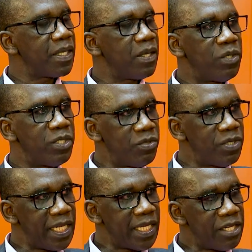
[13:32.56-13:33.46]
we do
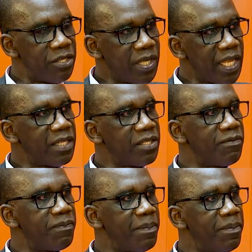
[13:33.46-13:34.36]
need a new cast
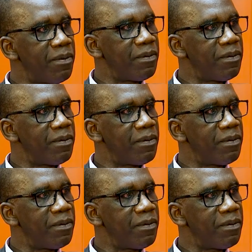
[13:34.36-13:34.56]
of people.